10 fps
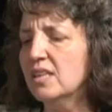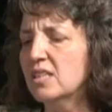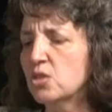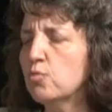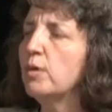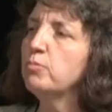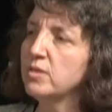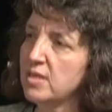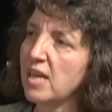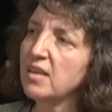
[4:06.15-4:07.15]
It's
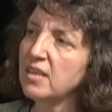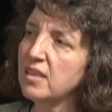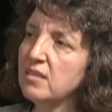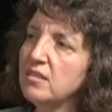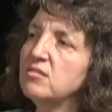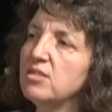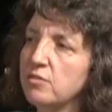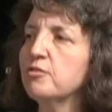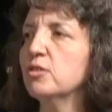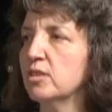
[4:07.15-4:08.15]
represented
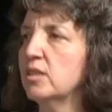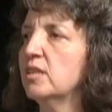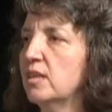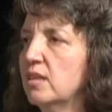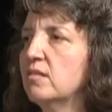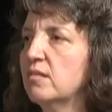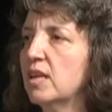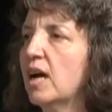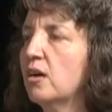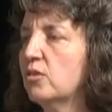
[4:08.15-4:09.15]
differently than
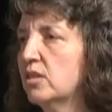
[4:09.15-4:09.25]
how it